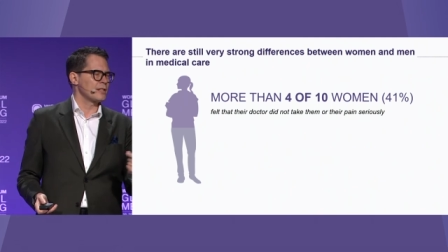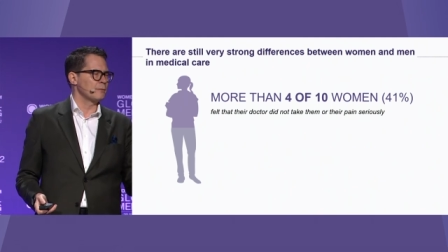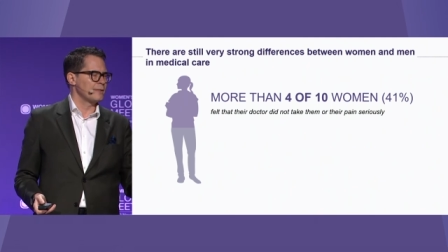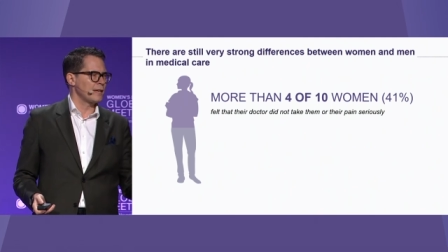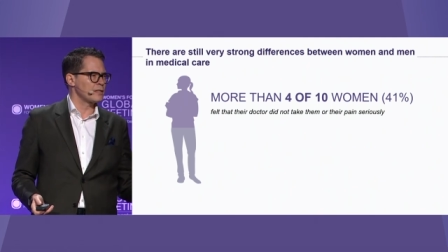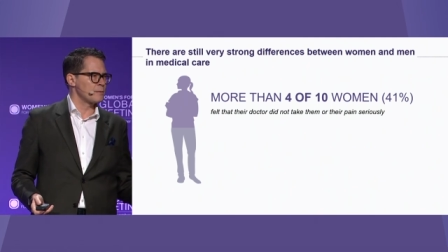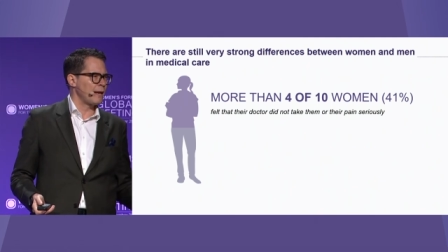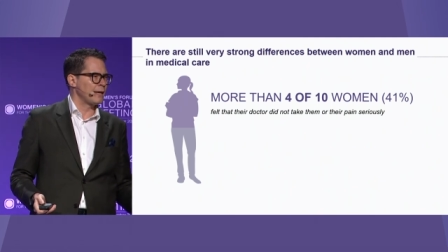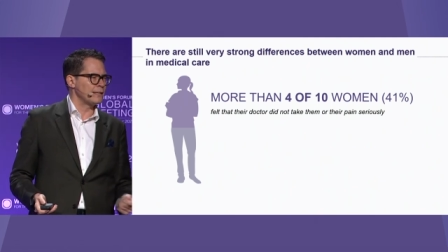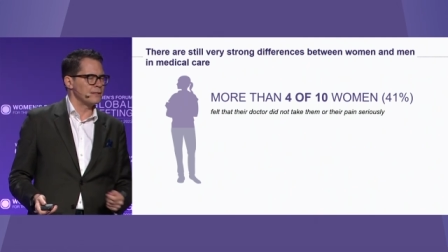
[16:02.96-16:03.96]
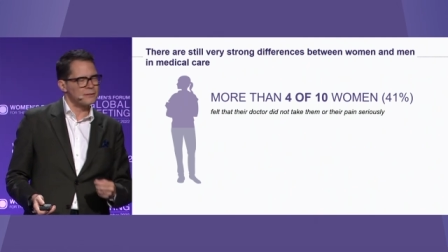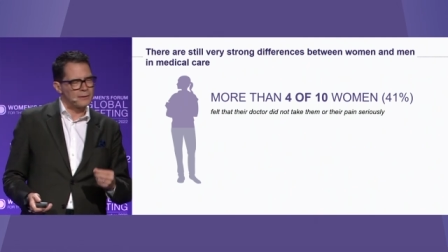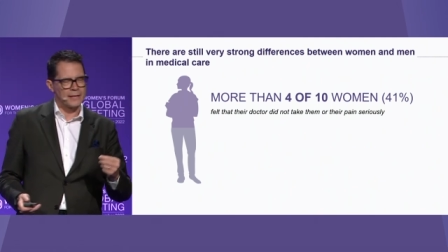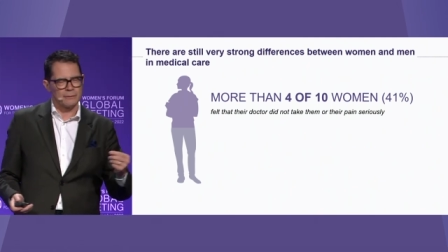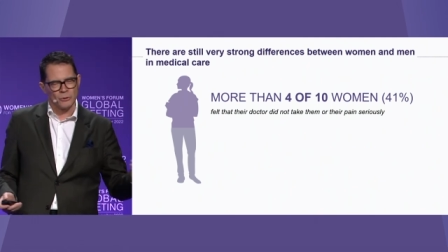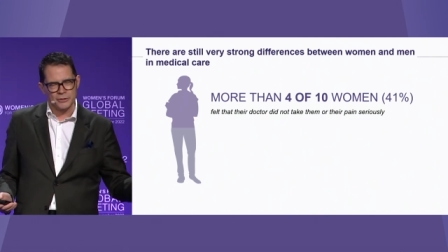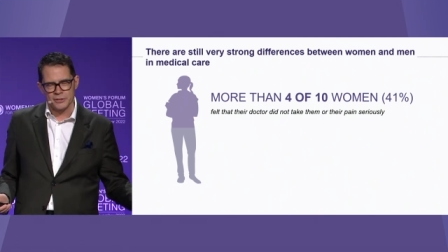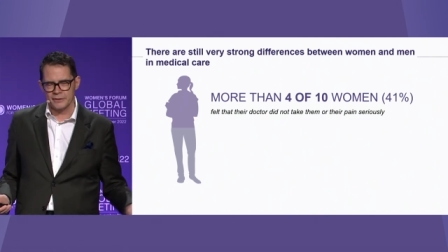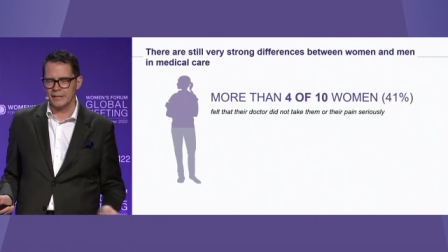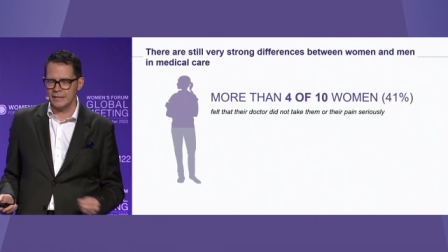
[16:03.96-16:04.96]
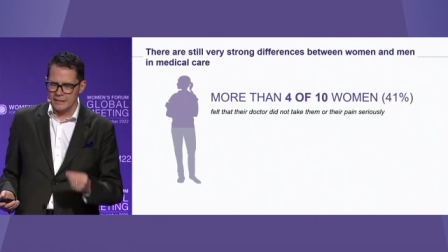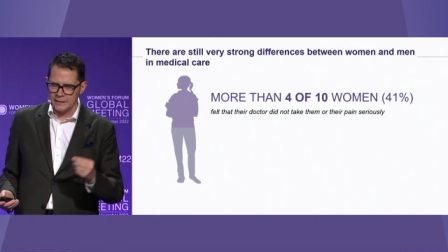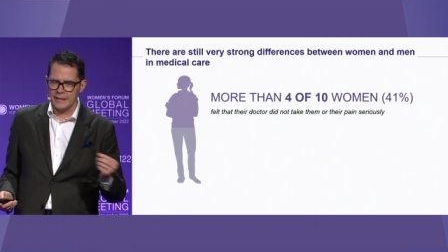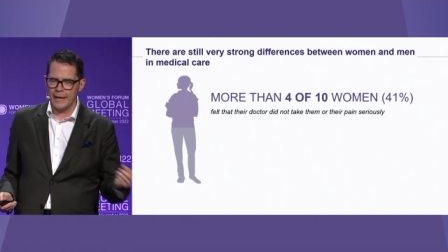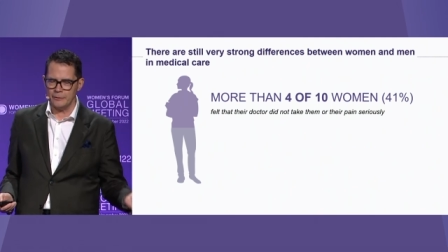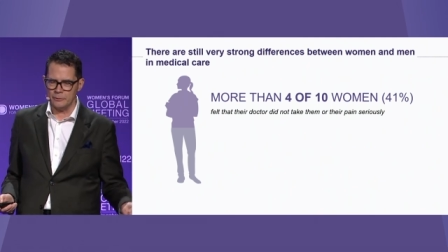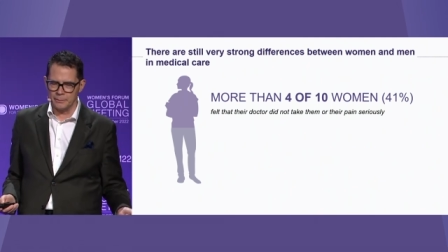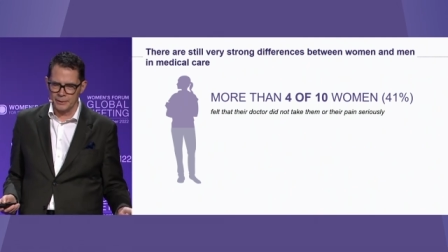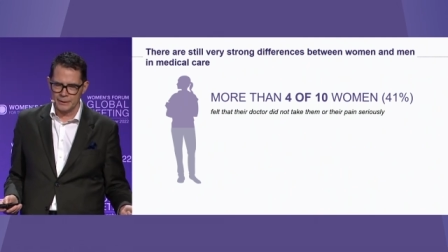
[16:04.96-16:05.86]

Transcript: when they explained that they needed help.